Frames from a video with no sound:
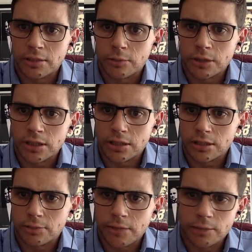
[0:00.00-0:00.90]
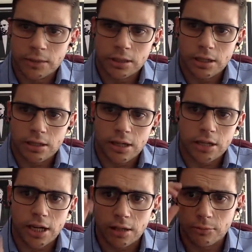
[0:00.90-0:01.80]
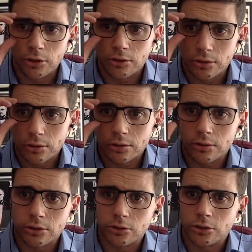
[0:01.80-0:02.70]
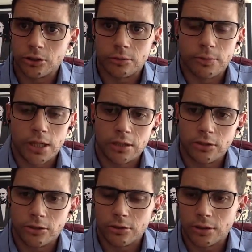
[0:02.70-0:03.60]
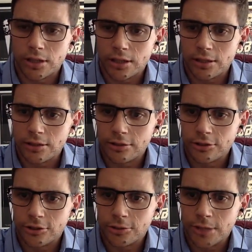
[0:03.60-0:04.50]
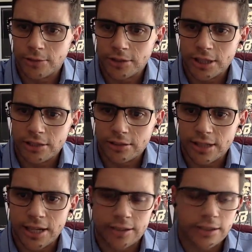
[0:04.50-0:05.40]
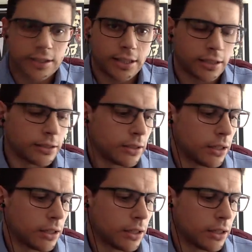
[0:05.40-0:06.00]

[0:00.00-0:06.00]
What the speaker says: Buerta, just maybe unmute your YouTube, and you should be able to hear us loud and clear.